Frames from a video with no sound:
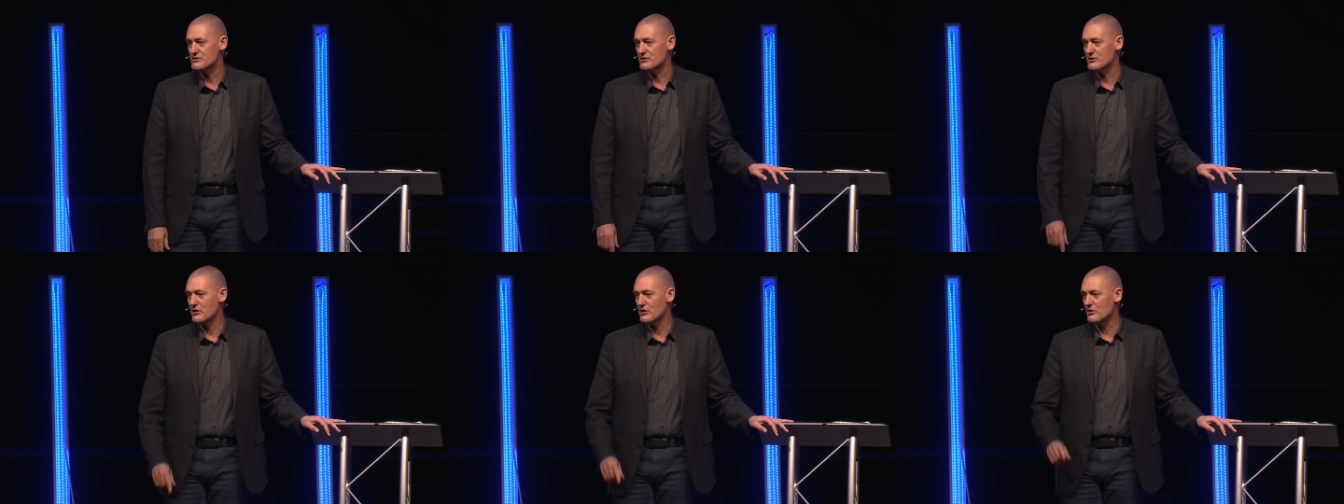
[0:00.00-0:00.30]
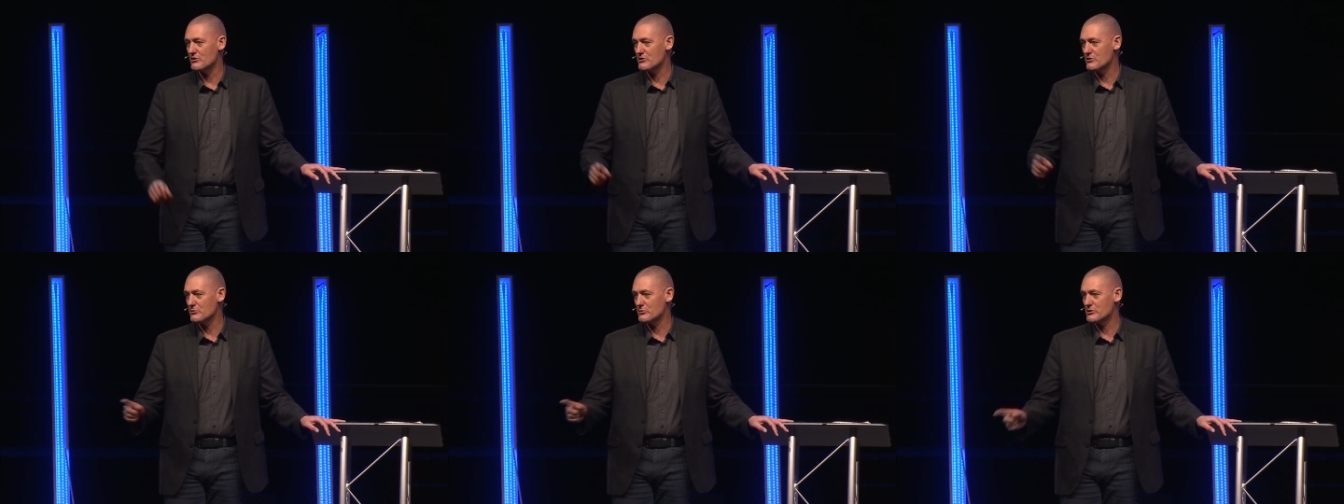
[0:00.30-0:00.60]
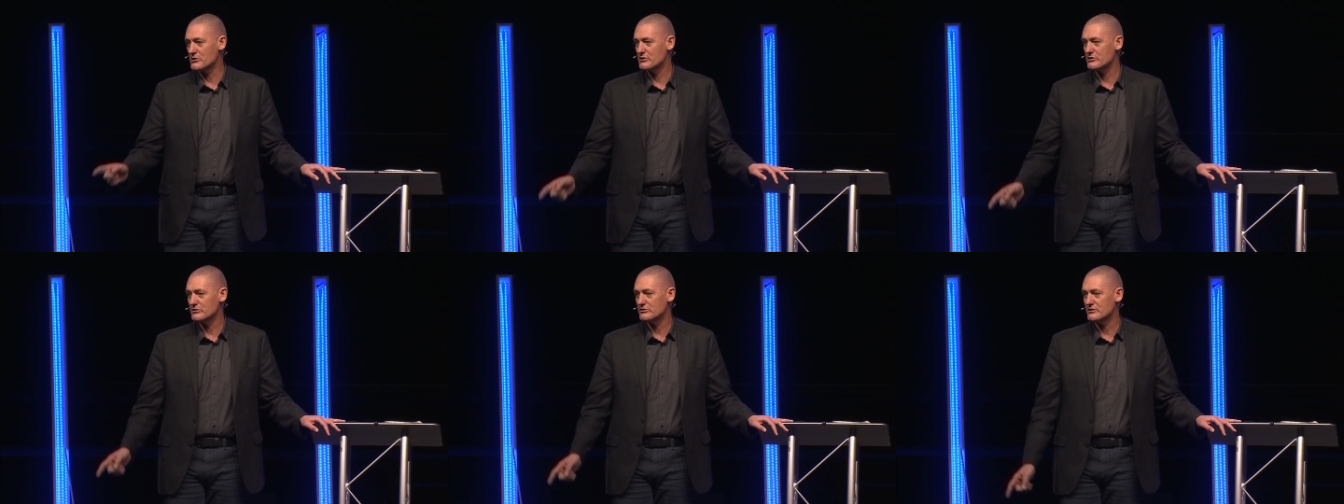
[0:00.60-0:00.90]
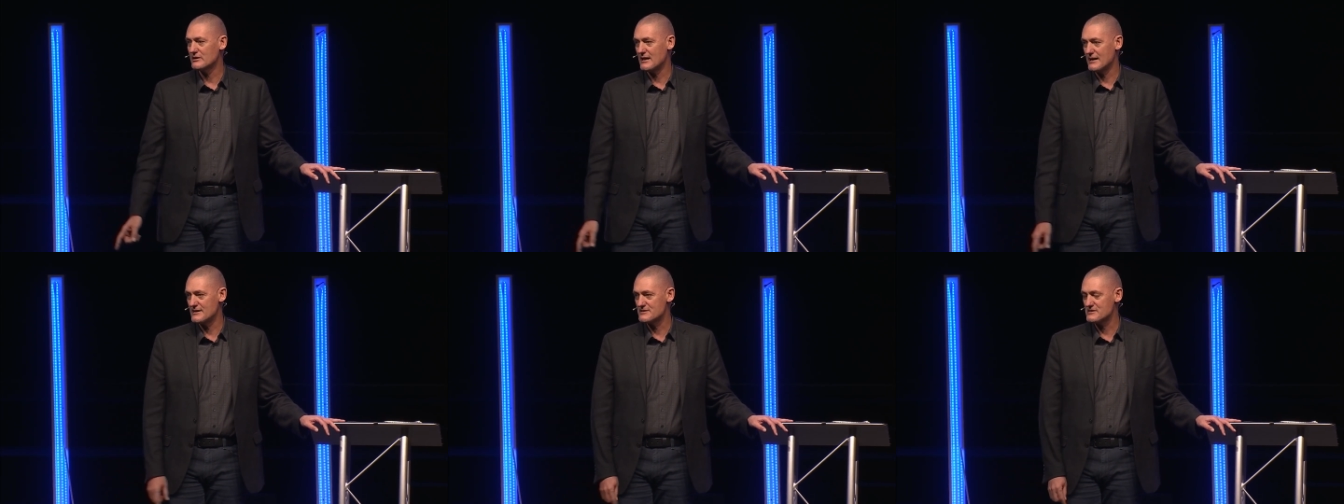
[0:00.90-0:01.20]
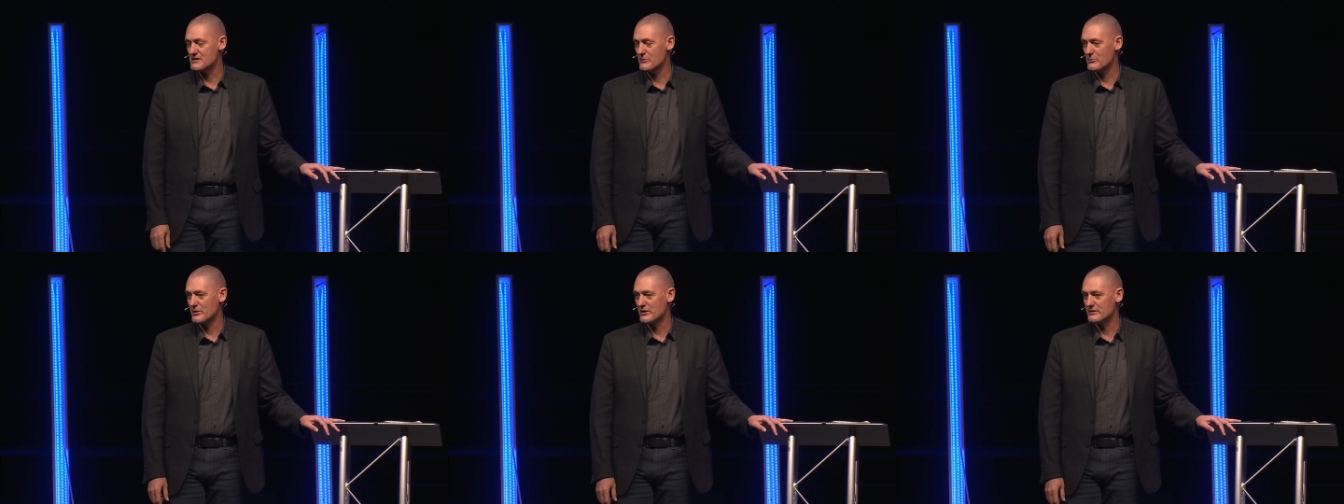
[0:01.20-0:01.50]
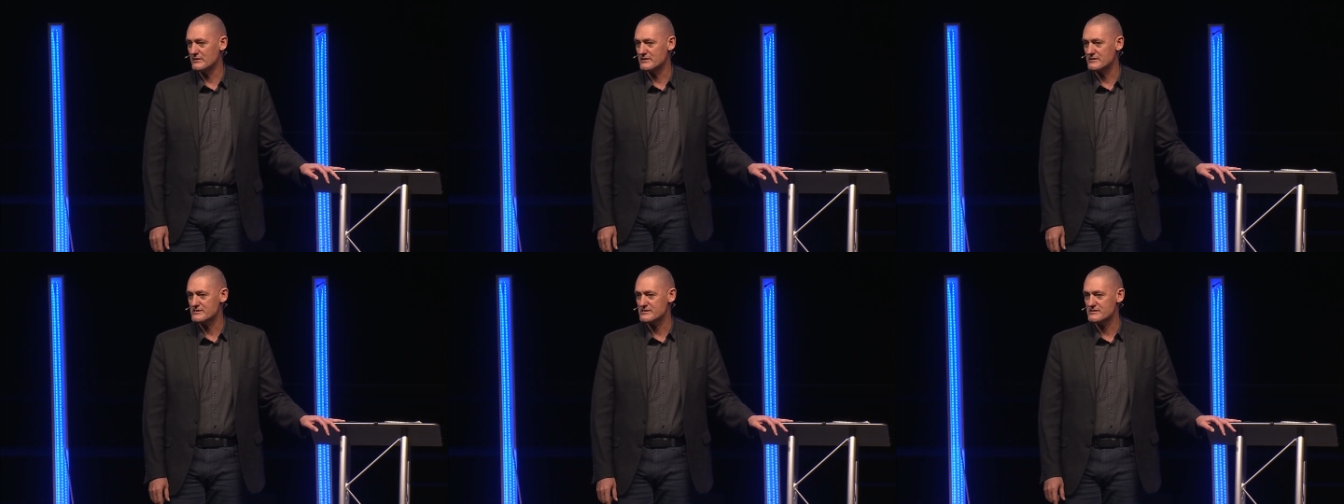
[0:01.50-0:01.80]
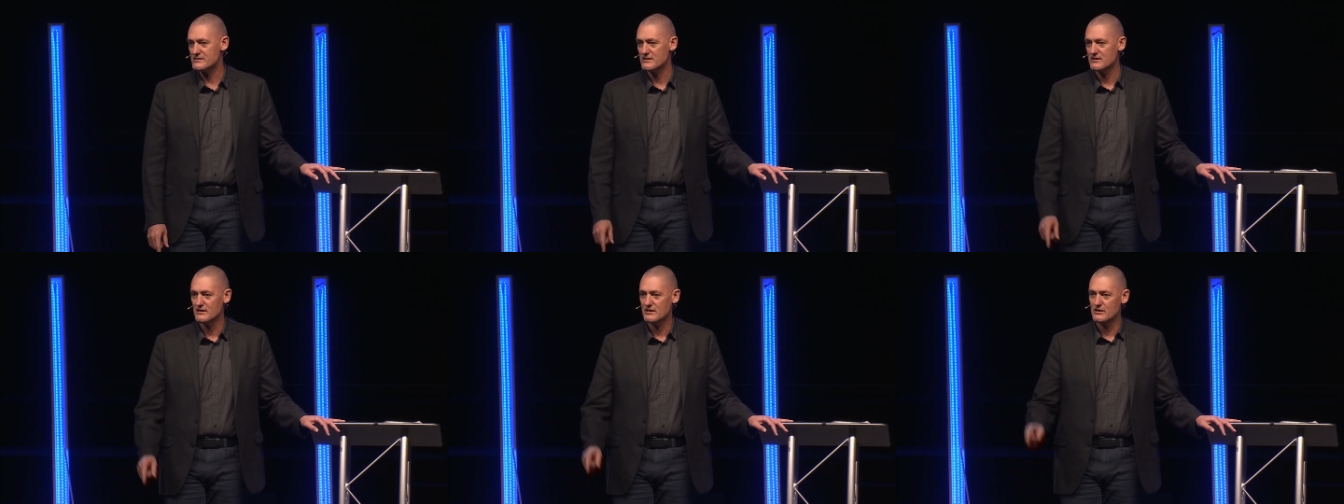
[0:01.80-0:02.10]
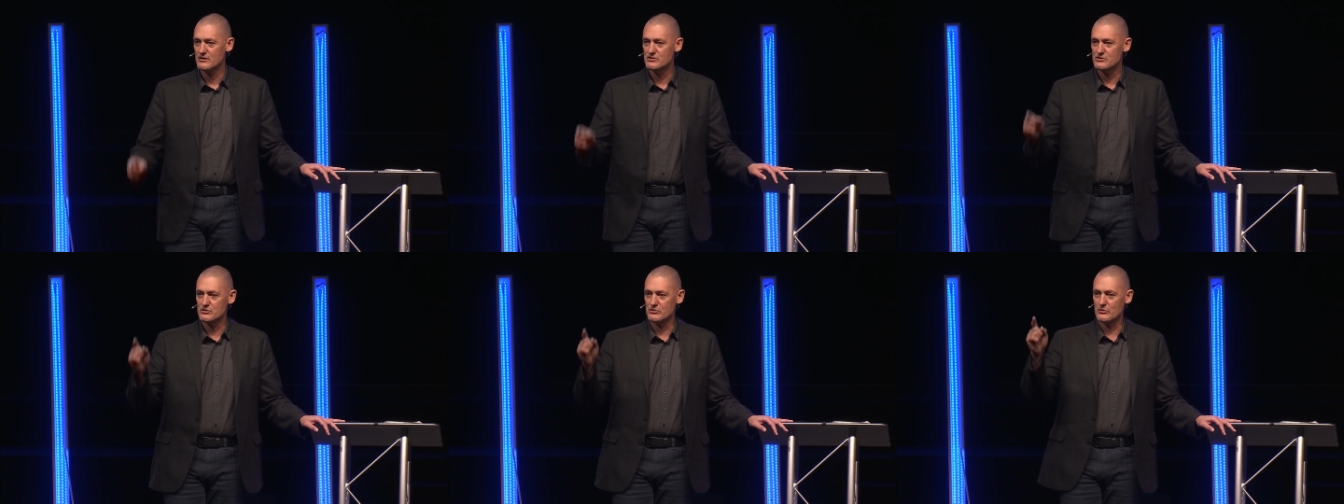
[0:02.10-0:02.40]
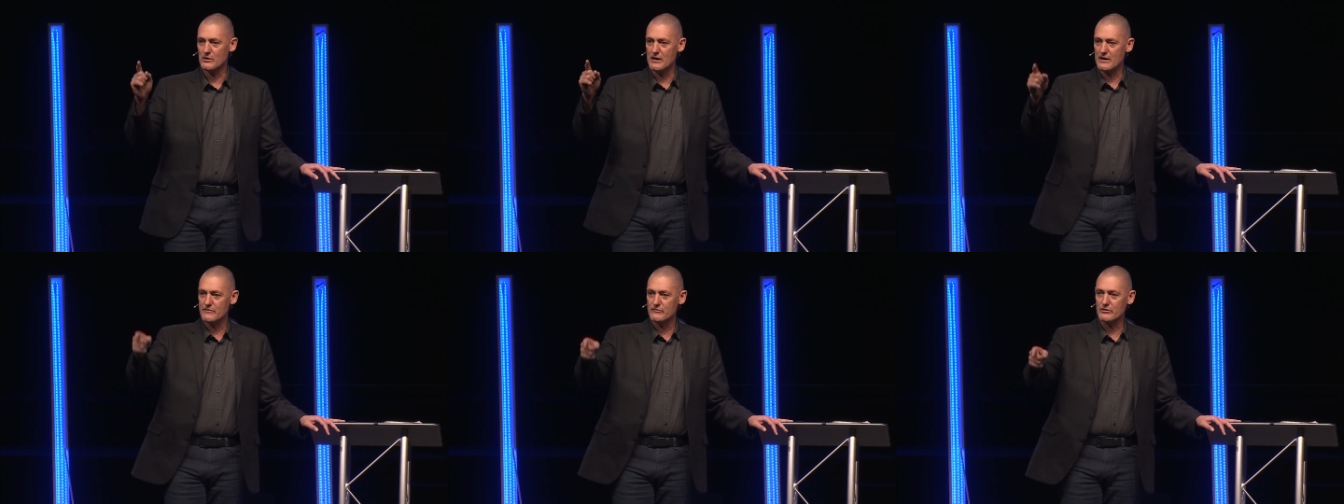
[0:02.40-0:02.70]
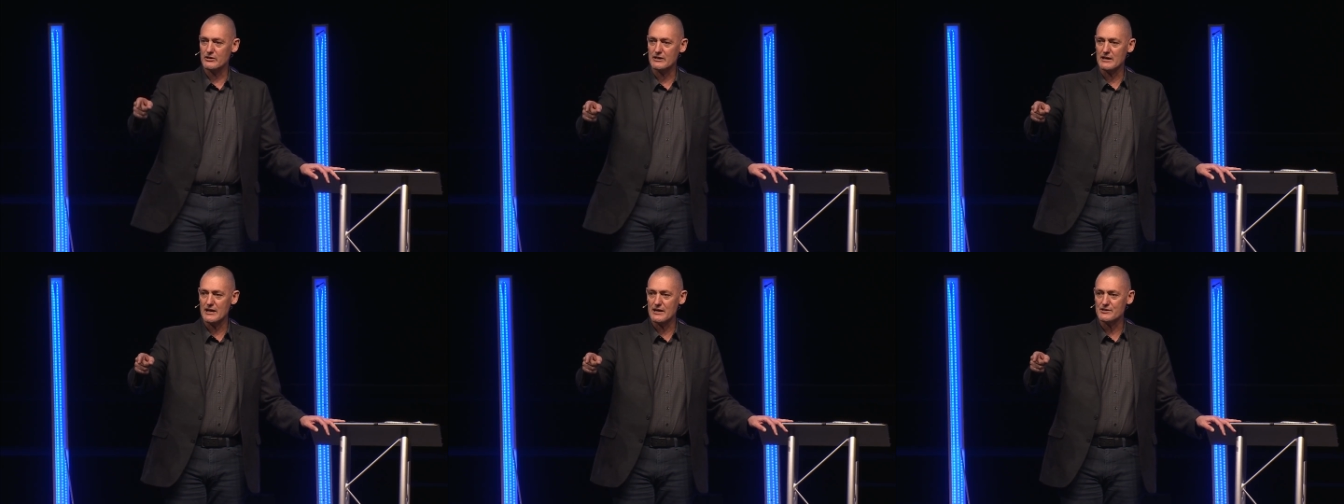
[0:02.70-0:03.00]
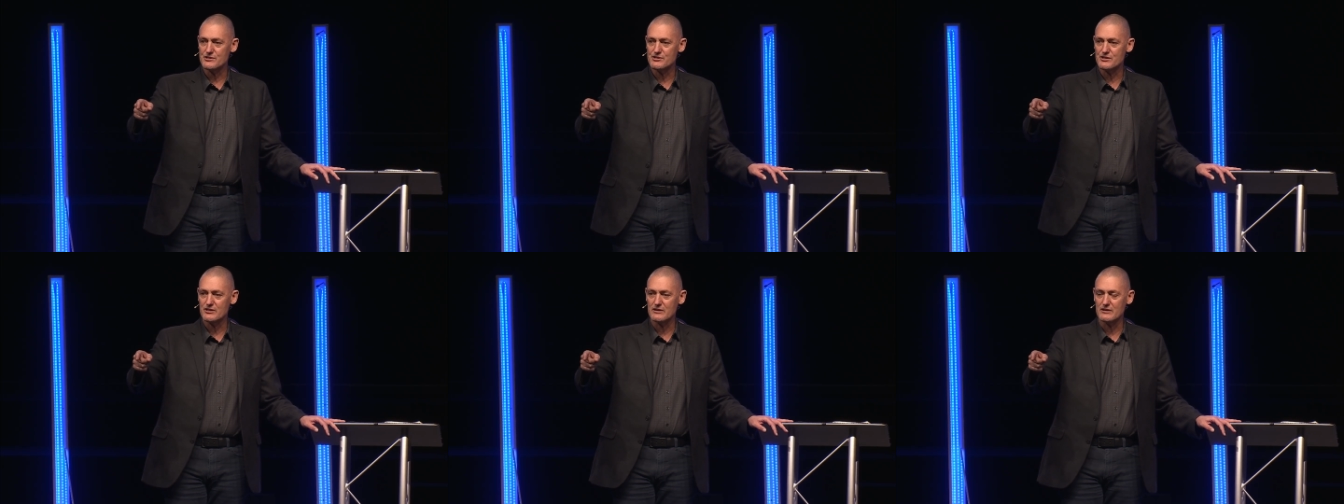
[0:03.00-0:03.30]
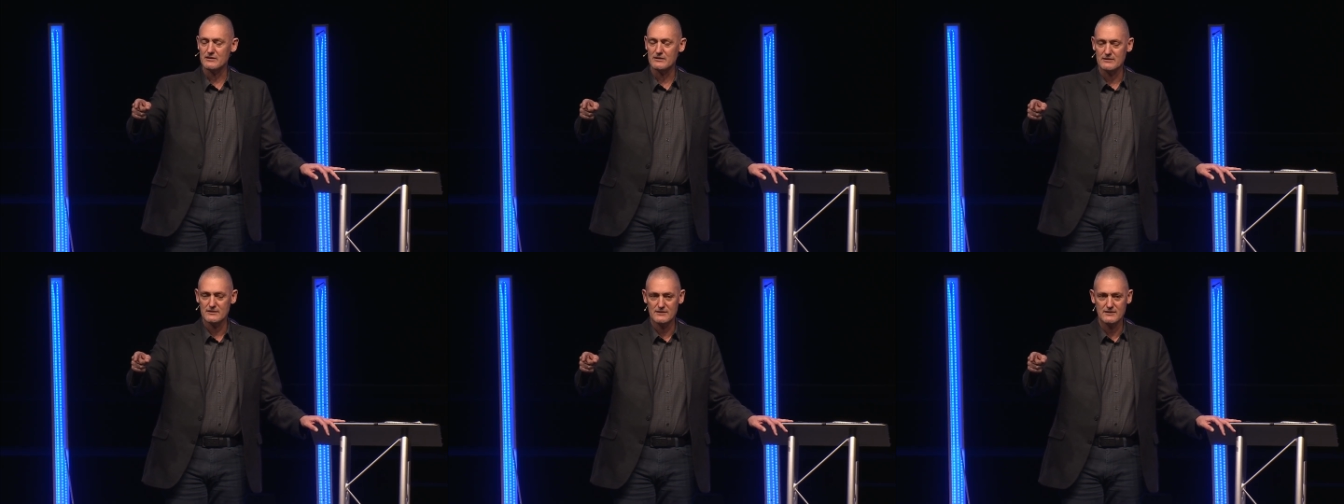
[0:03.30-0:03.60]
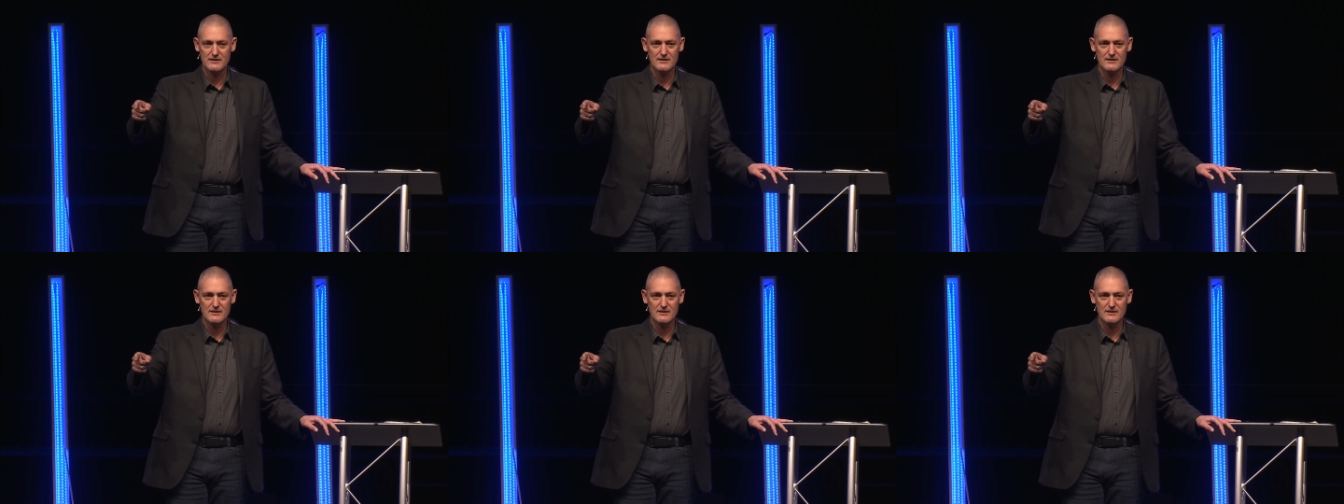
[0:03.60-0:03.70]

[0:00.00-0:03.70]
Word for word: in all the world as a witness to every nation,